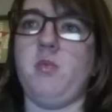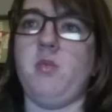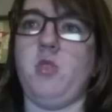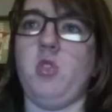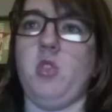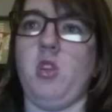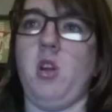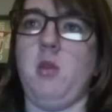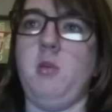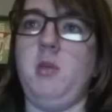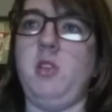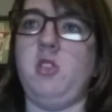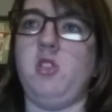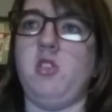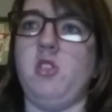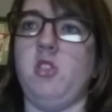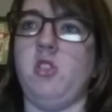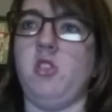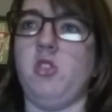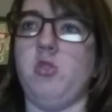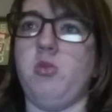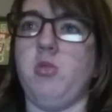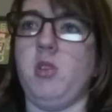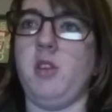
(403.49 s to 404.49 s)
I'm literally
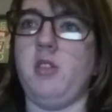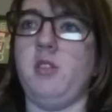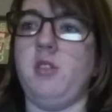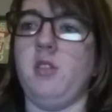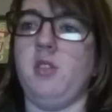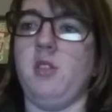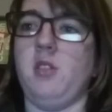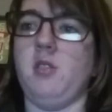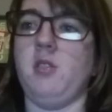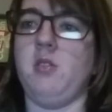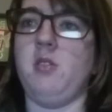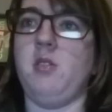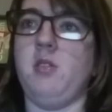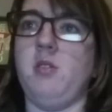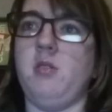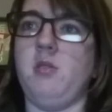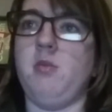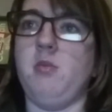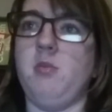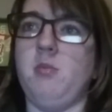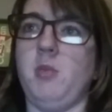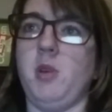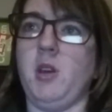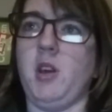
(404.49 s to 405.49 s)
just resting
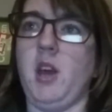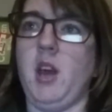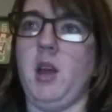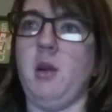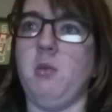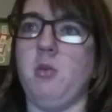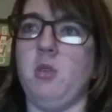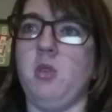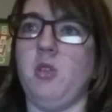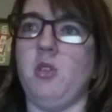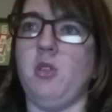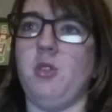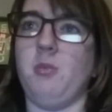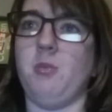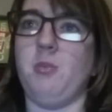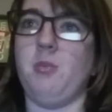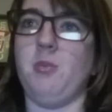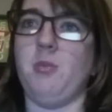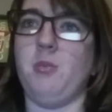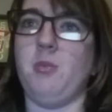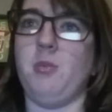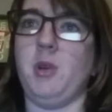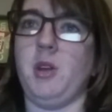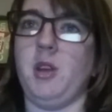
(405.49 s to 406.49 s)
my camera
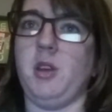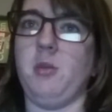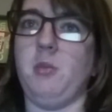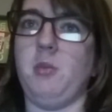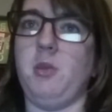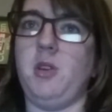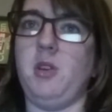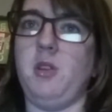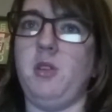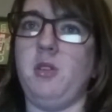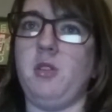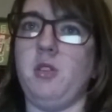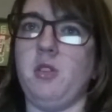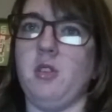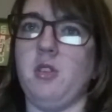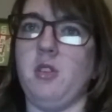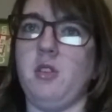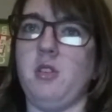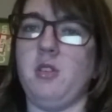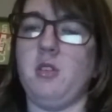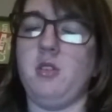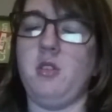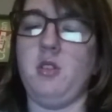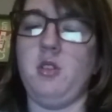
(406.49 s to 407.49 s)
on my
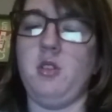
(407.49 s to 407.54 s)
computer,